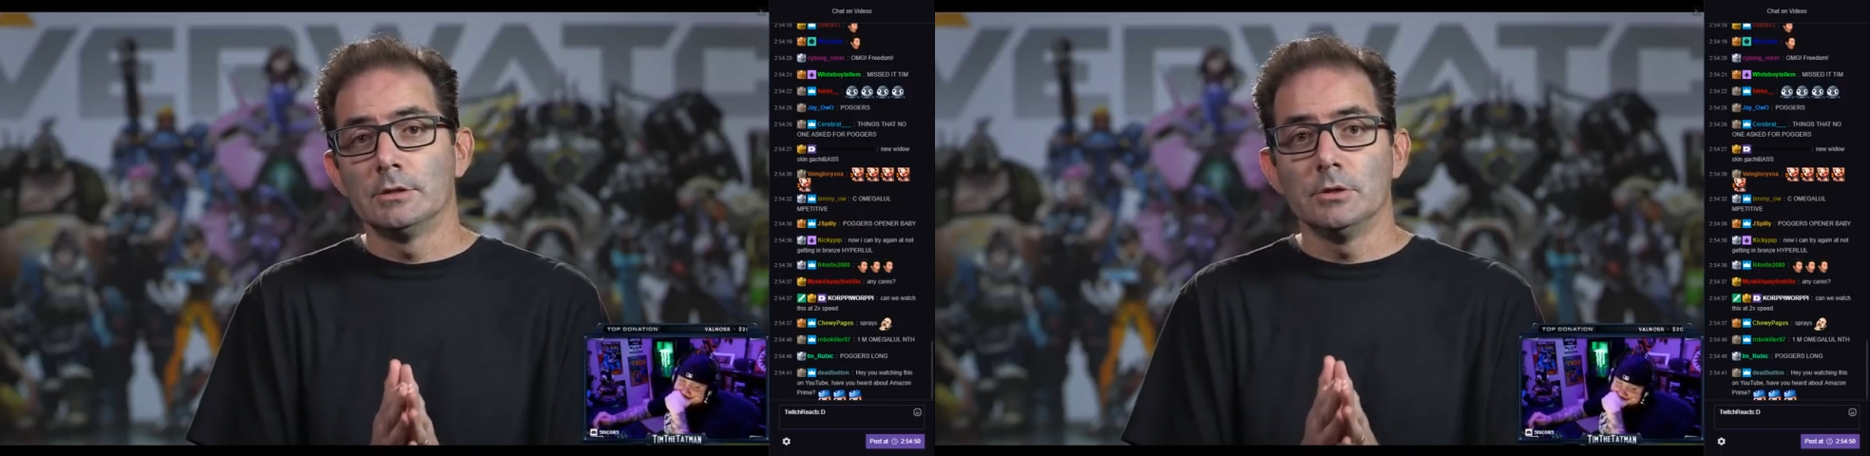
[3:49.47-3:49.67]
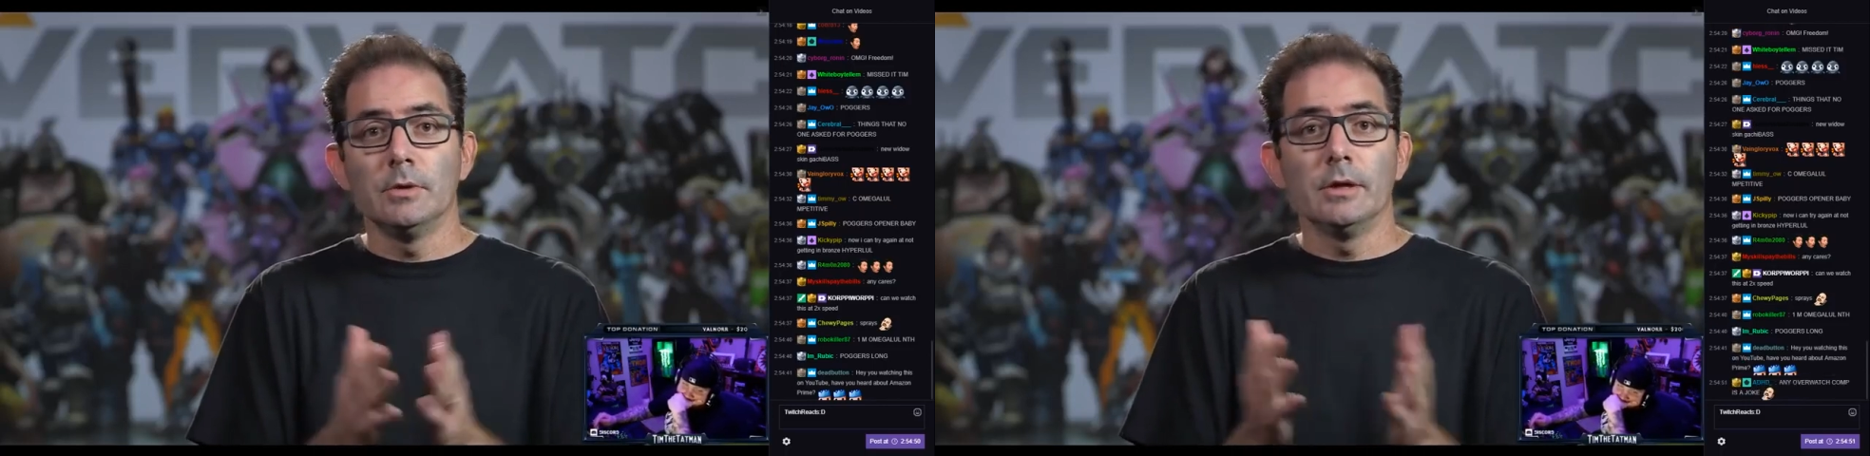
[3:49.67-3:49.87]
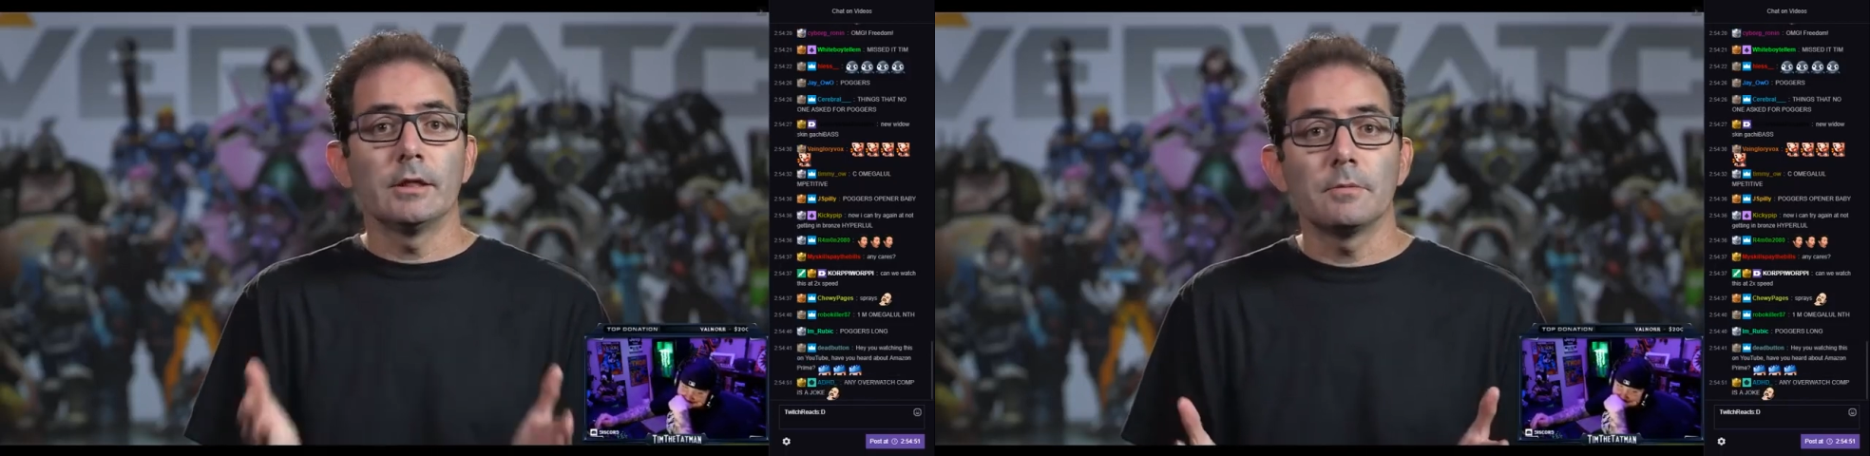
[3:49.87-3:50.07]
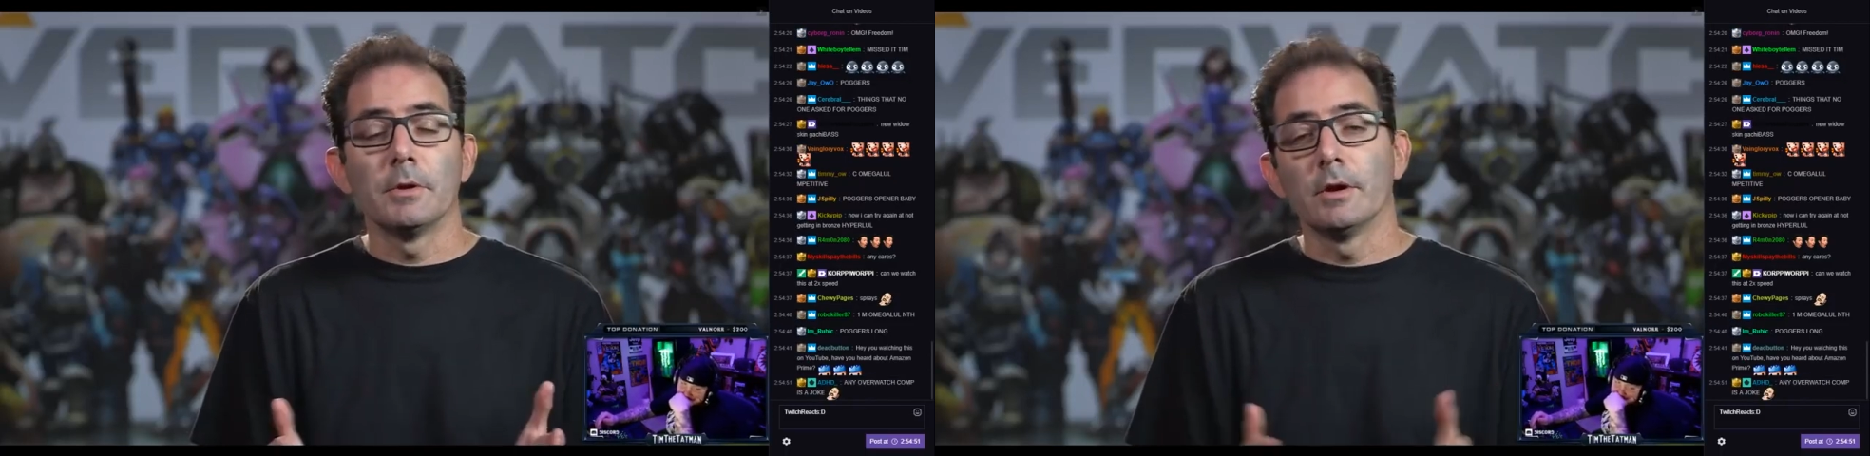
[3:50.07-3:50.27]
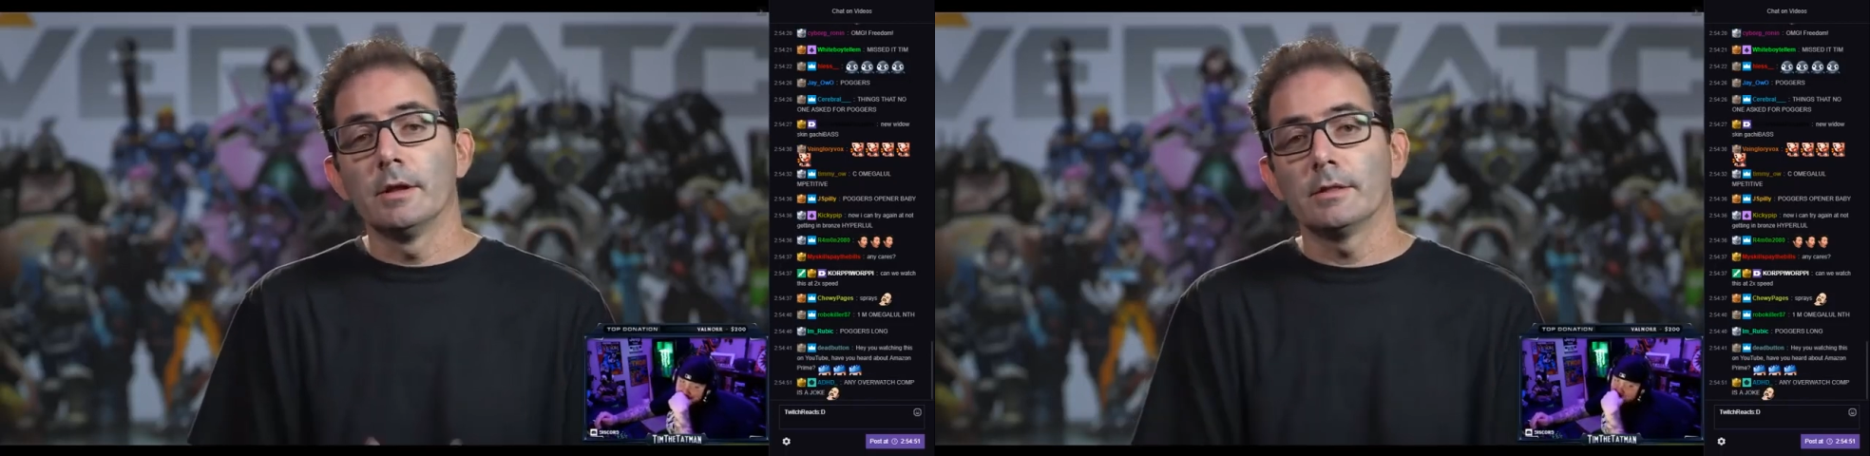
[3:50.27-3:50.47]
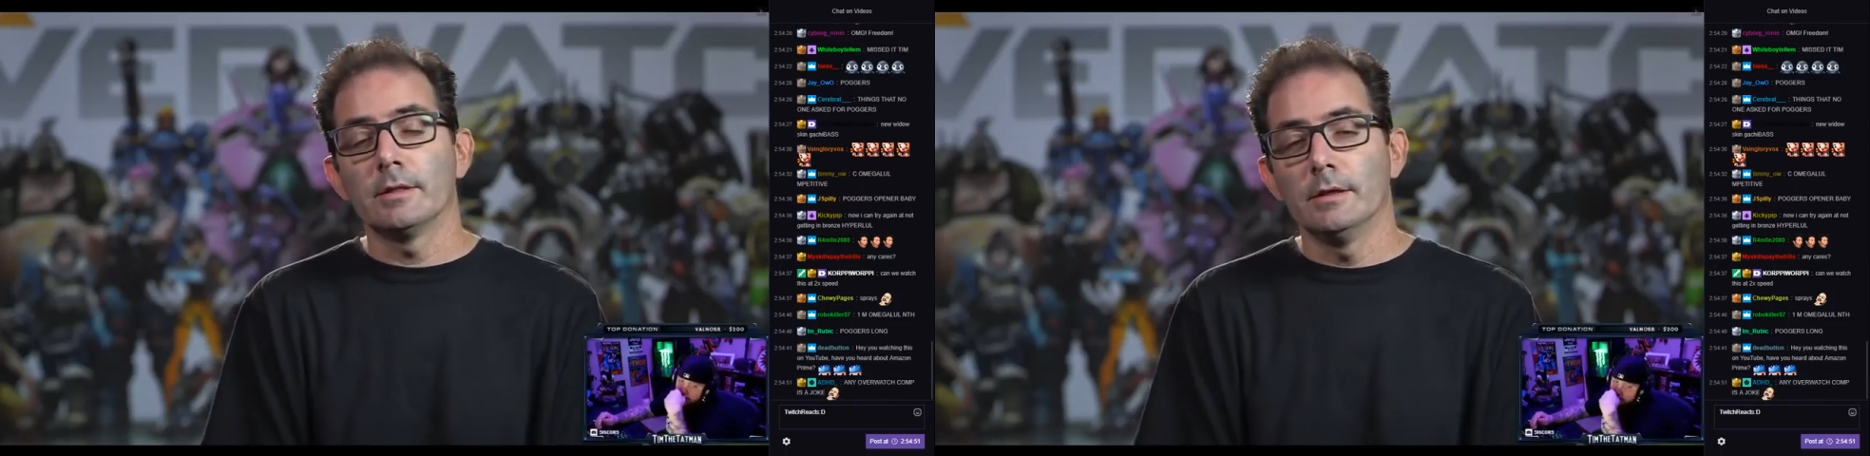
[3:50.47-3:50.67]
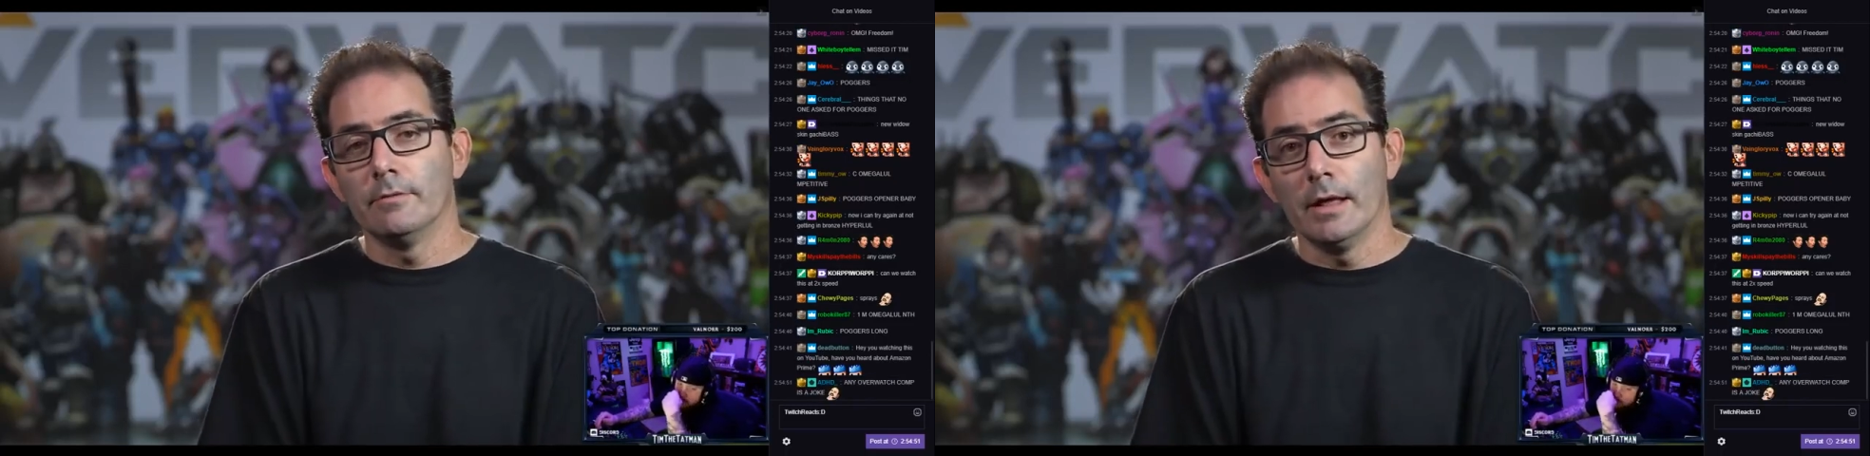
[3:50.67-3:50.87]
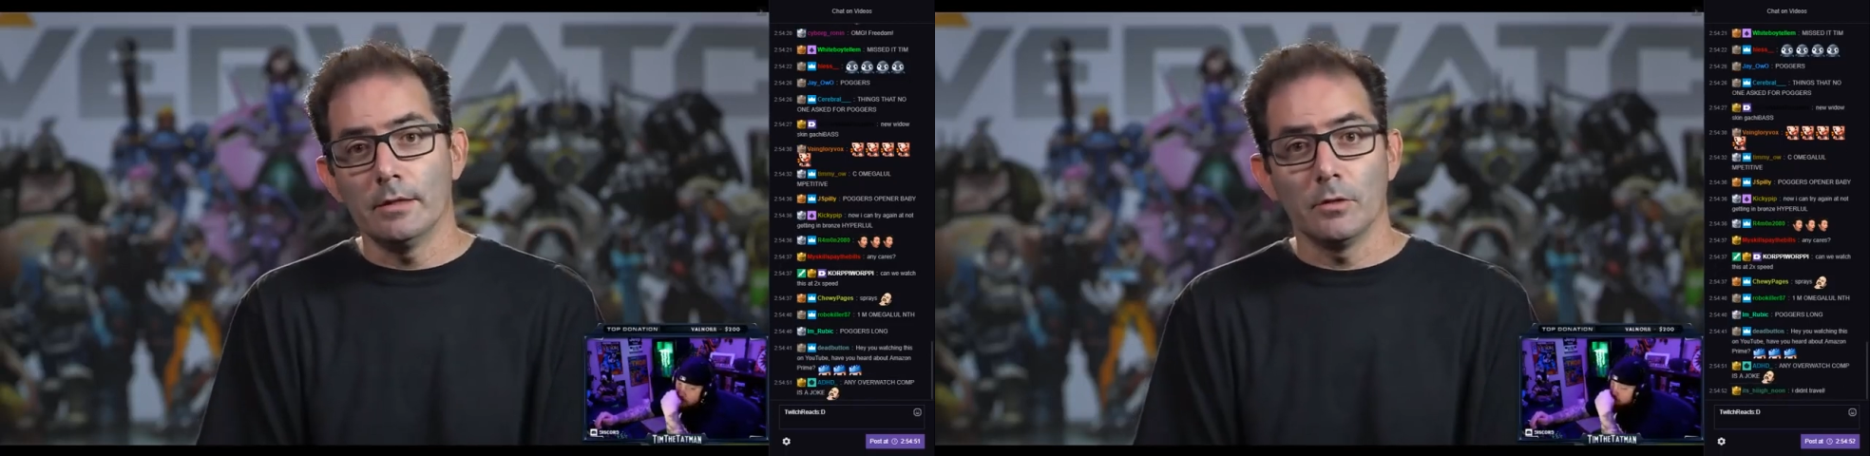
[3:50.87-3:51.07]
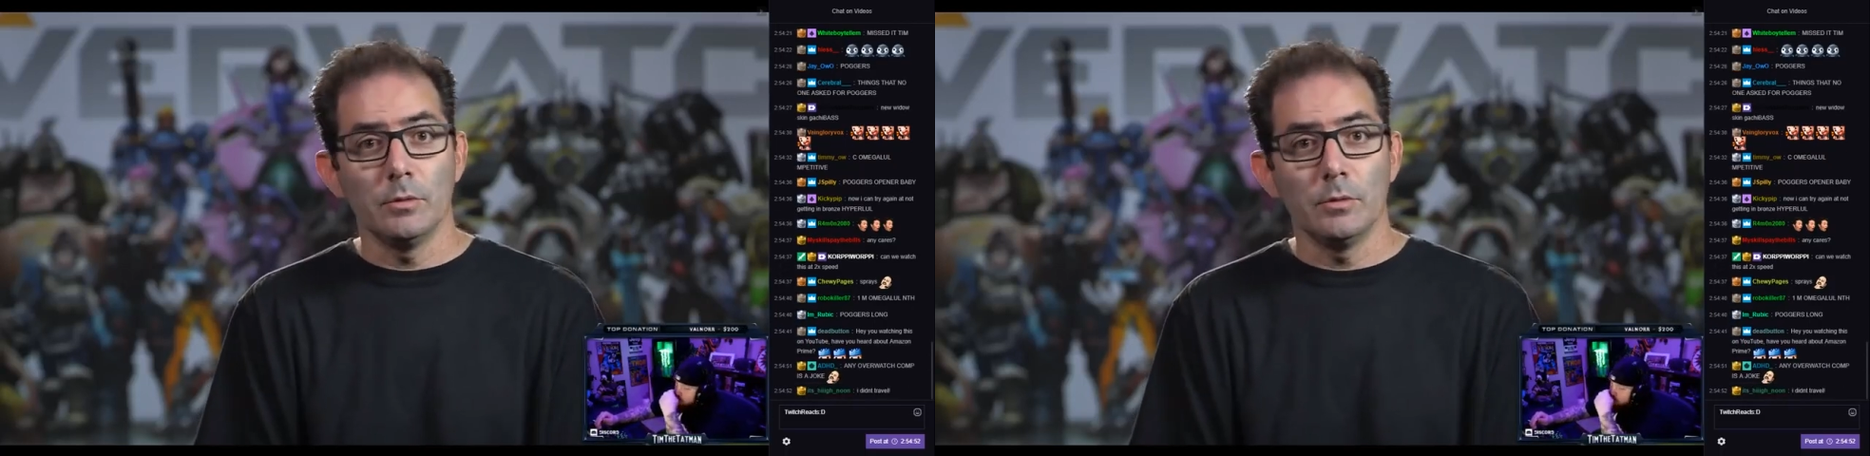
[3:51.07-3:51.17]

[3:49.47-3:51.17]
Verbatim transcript: to experience the event.